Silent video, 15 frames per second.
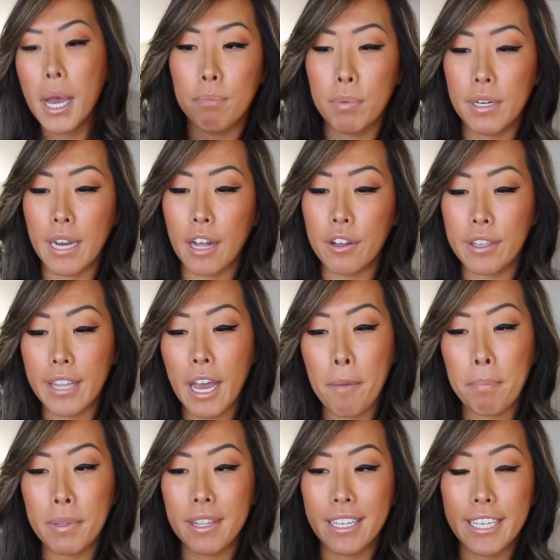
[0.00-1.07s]
but not only
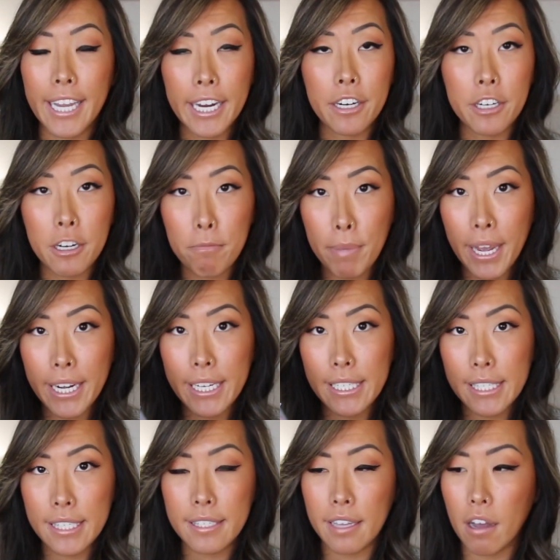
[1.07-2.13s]
that, but the carrying bag
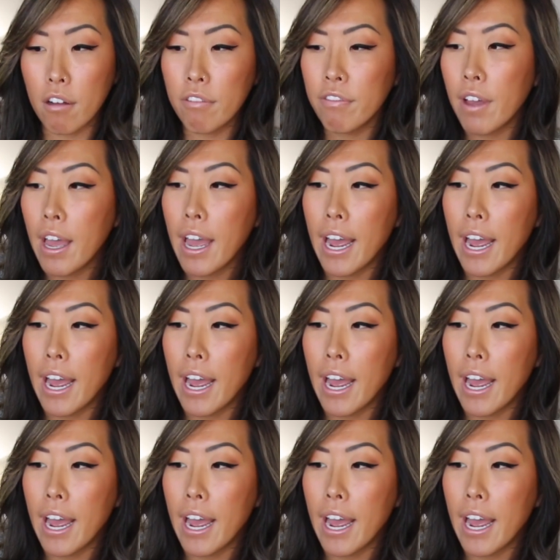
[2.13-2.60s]
itself